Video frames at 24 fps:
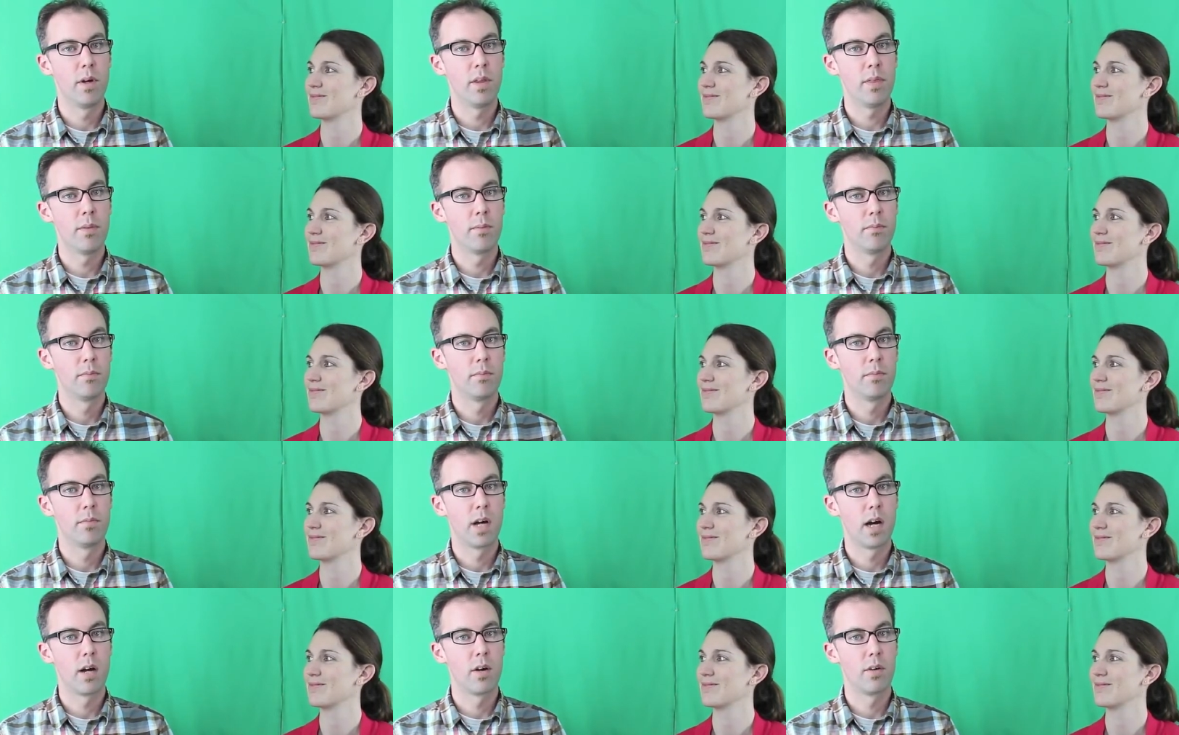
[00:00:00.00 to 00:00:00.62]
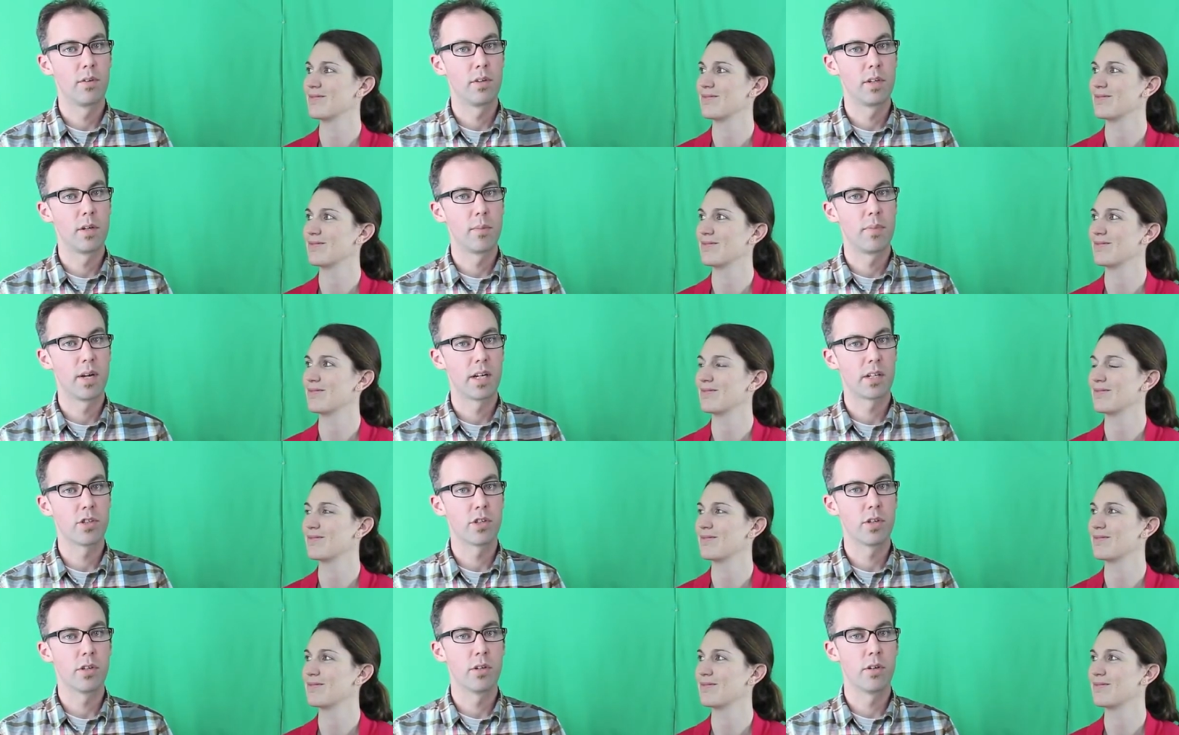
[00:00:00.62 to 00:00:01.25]
Speaker 1: with not only a
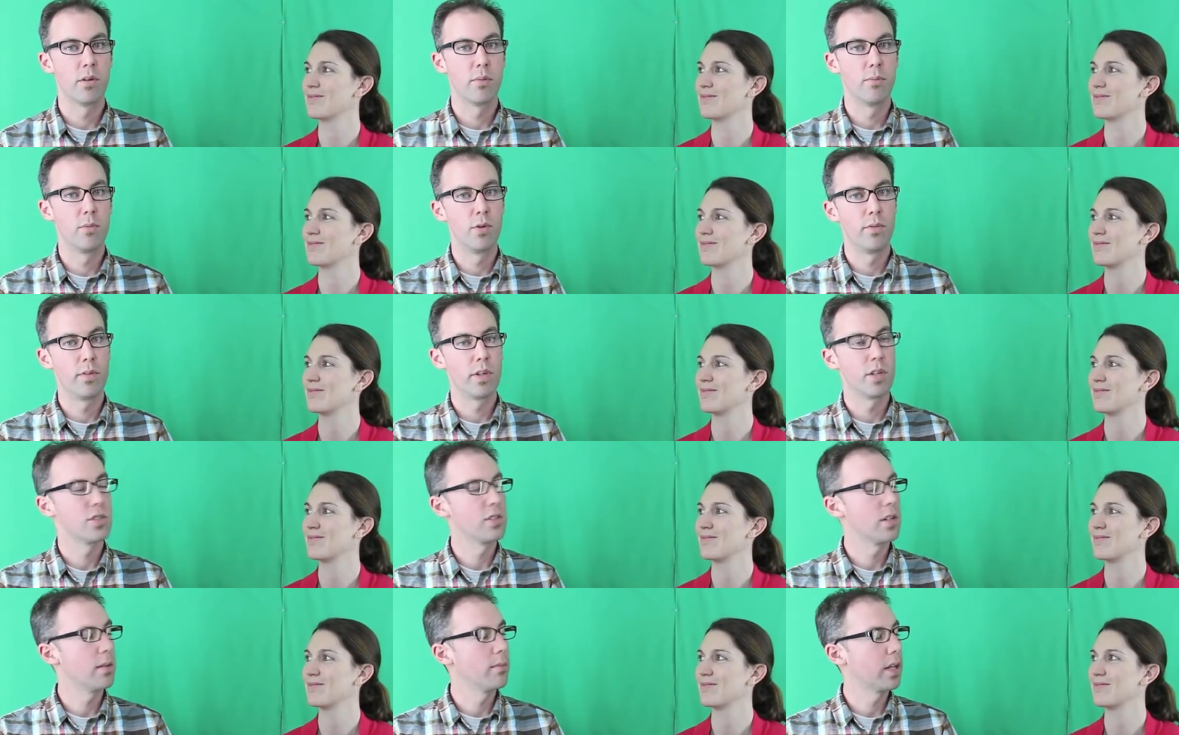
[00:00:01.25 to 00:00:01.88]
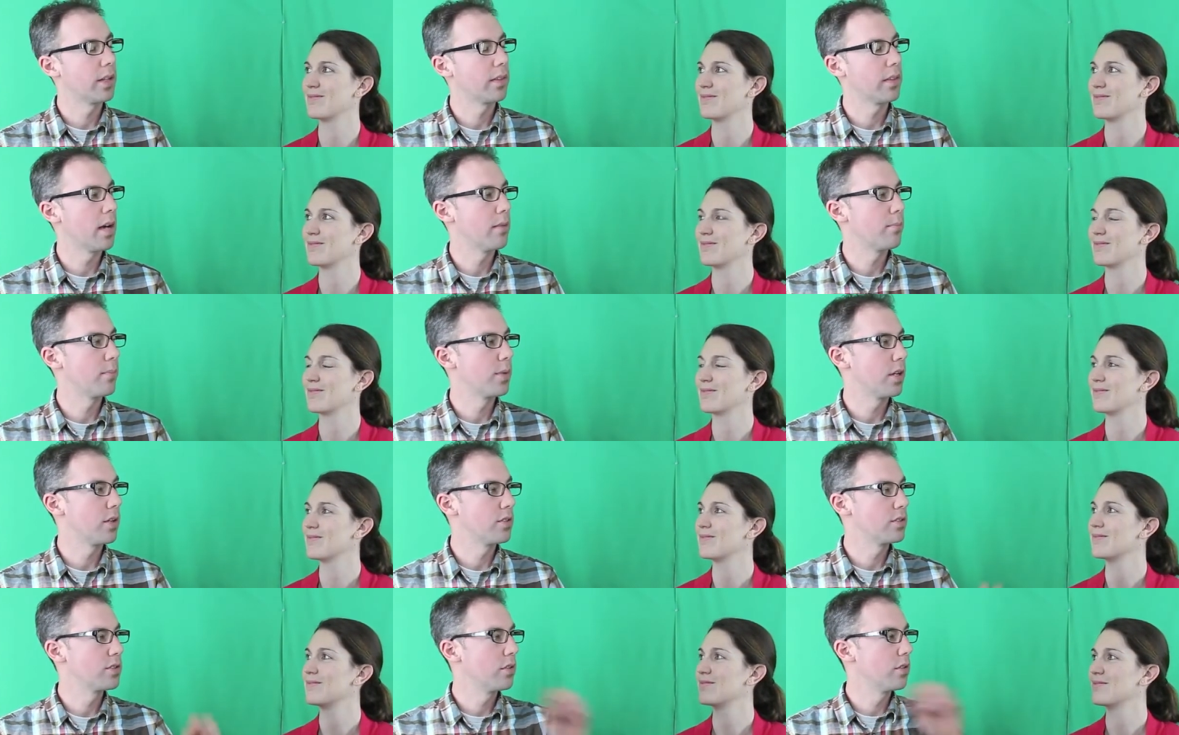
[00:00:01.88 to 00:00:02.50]
picture or a movie or something like
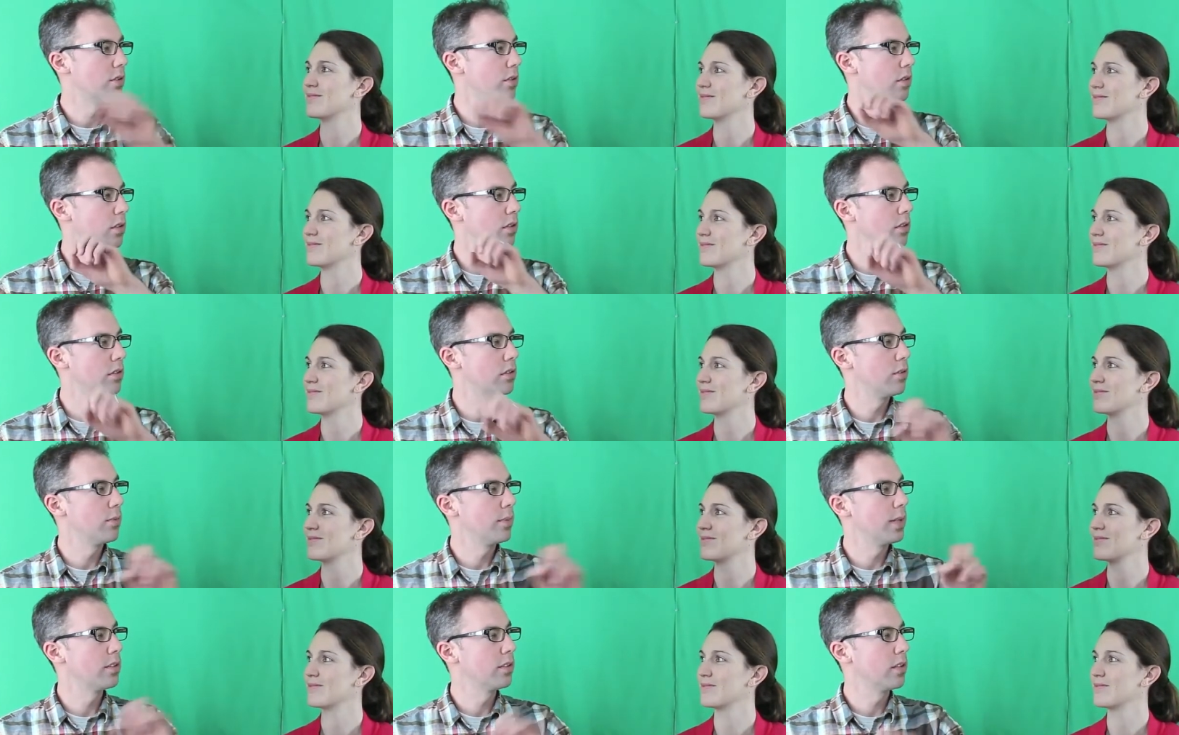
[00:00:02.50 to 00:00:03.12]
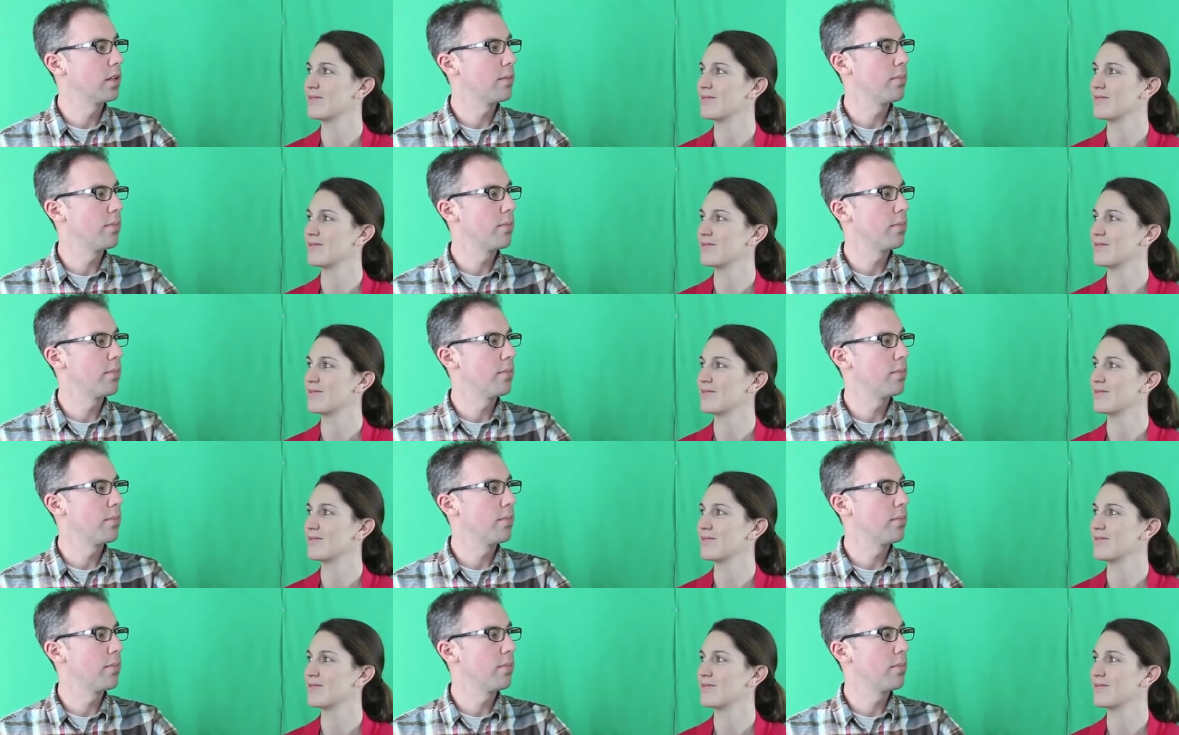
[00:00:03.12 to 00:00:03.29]
that, but also a little written